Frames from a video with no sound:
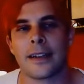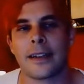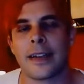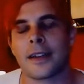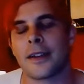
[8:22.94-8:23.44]

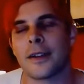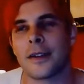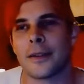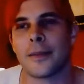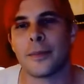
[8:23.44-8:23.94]
get
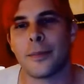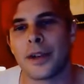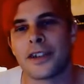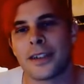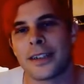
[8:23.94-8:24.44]
the
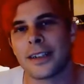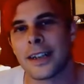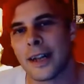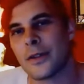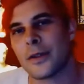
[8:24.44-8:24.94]
budget
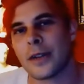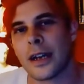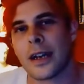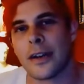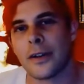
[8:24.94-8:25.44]
together to
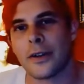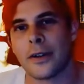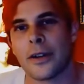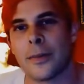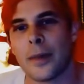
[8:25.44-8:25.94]
hire
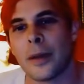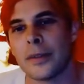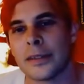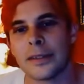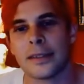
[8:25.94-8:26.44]
a
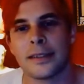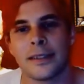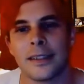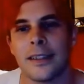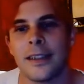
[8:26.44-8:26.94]

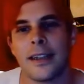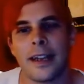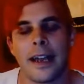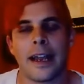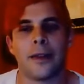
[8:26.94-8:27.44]
publicist.
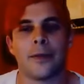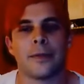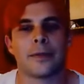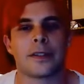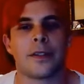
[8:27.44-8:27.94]
And
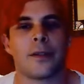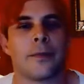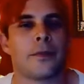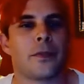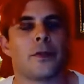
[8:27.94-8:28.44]
so
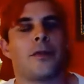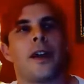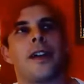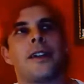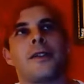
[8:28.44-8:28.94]
we're
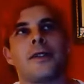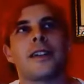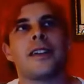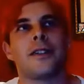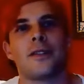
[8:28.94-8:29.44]
finally
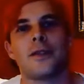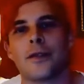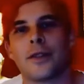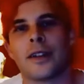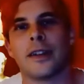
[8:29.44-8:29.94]
going to
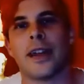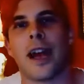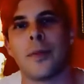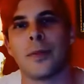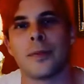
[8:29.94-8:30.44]
do the
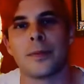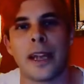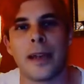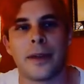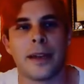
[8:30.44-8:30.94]
album
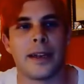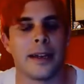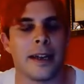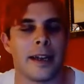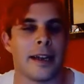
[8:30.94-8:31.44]

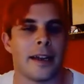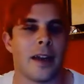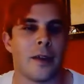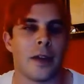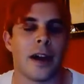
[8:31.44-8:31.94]
campaign, and
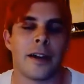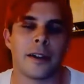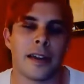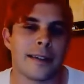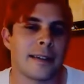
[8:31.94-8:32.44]
we
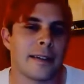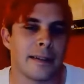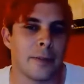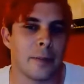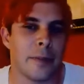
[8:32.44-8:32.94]
hired Leslie
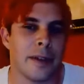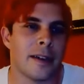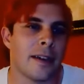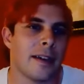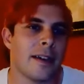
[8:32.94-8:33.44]
Zimmerman